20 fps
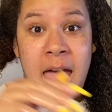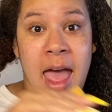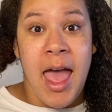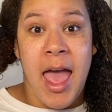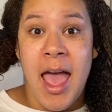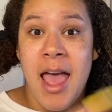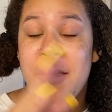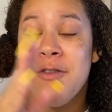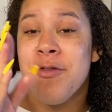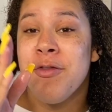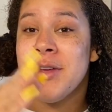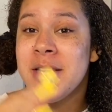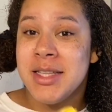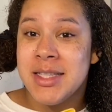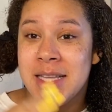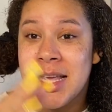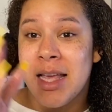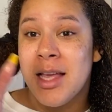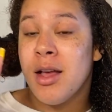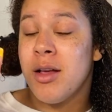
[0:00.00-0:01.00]
Every
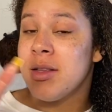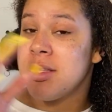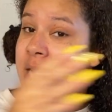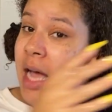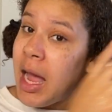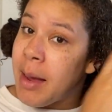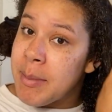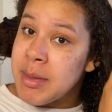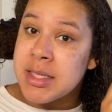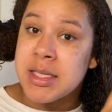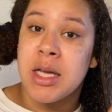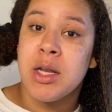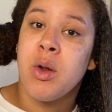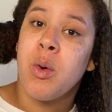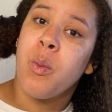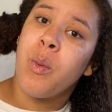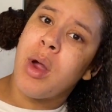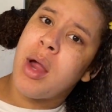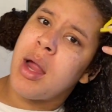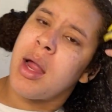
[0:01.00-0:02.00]
single time it's gonna
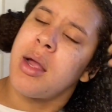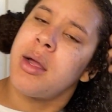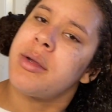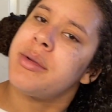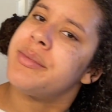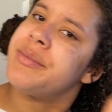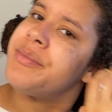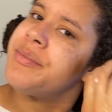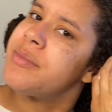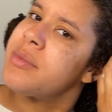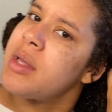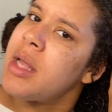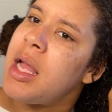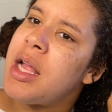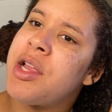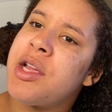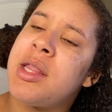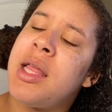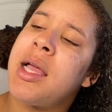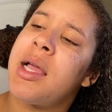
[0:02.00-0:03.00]
work,
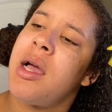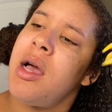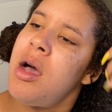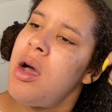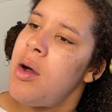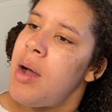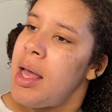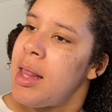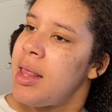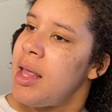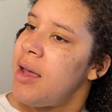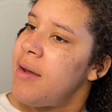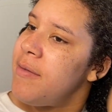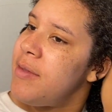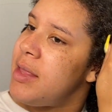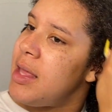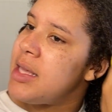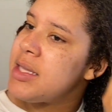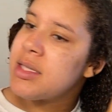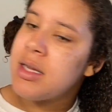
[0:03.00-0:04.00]
and you're like, oh, I love
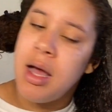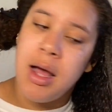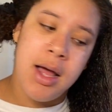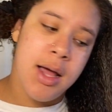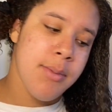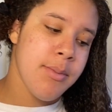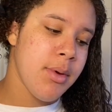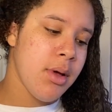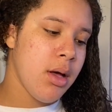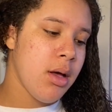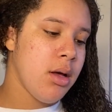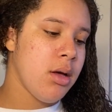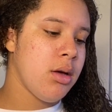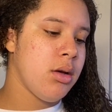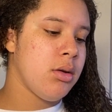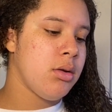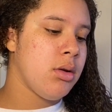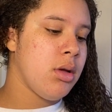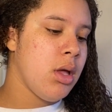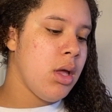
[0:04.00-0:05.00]
this
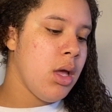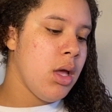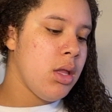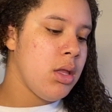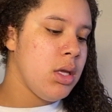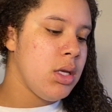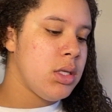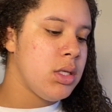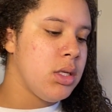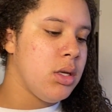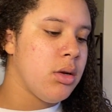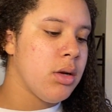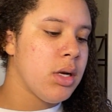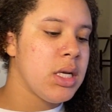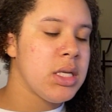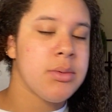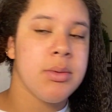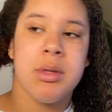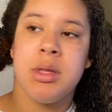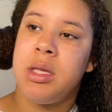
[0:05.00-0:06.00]
combo, this
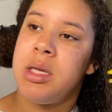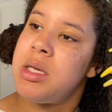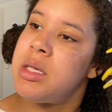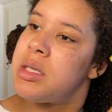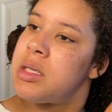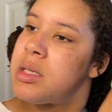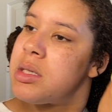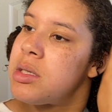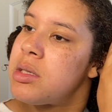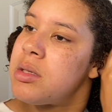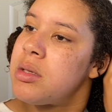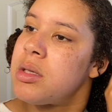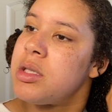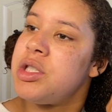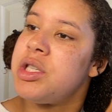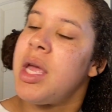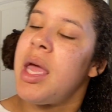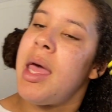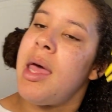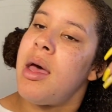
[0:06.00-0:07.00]
grease with this
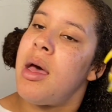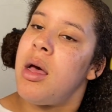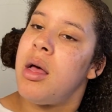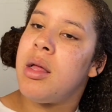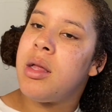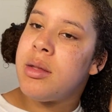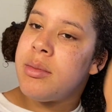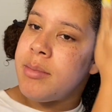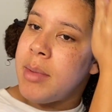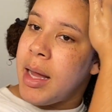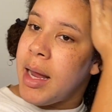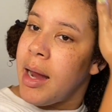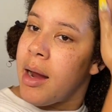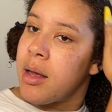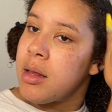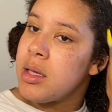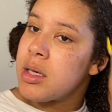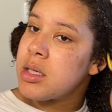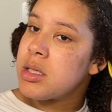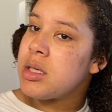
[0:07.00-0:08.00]
gel, my hair
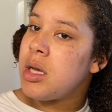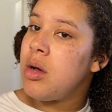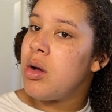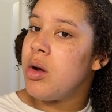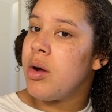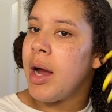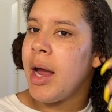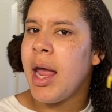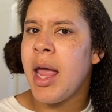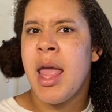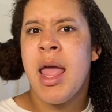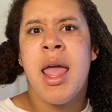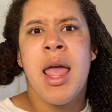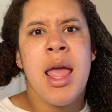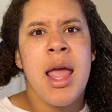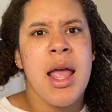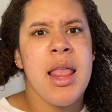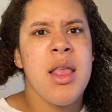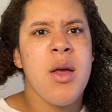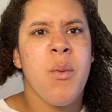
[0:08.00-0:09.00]
looks so great.
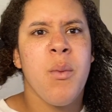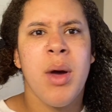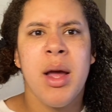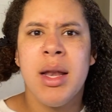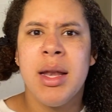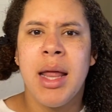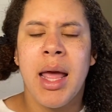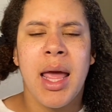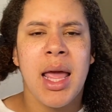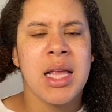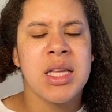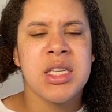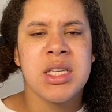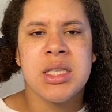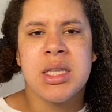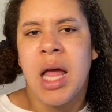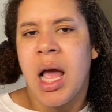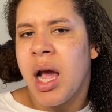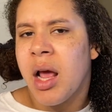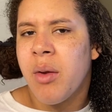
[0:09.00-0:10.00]
And then one day it's just
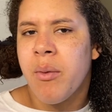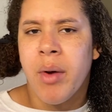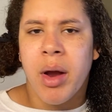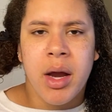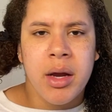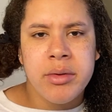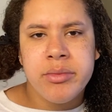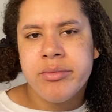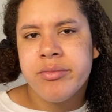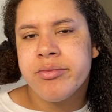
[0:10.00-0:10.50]
not gonna work.